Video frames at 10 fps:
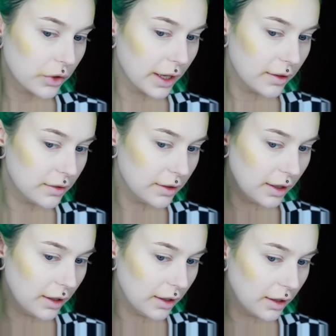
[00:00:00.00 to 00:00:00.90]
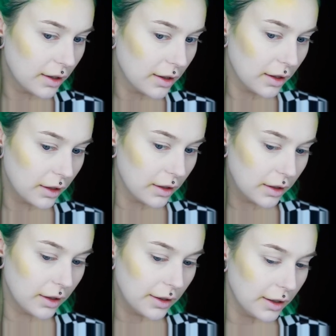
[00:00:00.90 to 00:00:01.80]
forget the
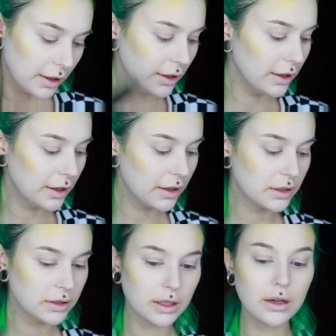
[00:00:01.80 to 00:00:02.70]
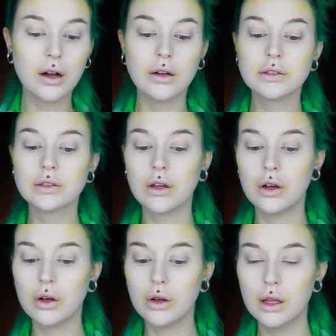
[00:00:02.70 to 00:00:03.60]
ears, and
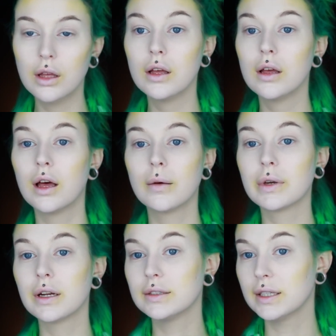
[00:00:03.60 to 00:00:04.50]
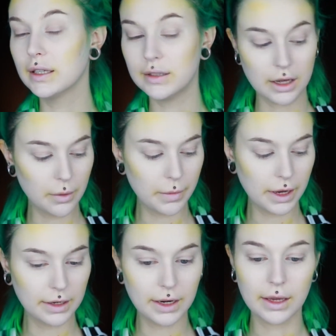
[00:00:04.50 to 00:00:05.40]
also I'm gonna take it down
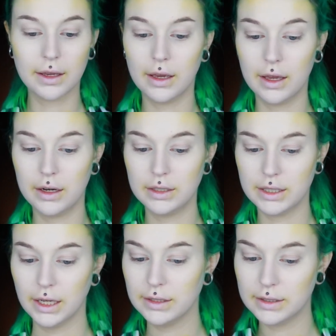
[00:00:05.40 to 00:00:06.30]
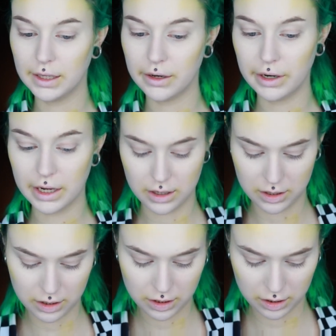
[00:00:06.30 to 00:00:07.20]
my neck and chest area.
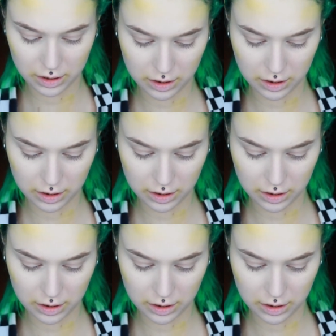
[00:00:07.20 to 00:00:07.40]
That is the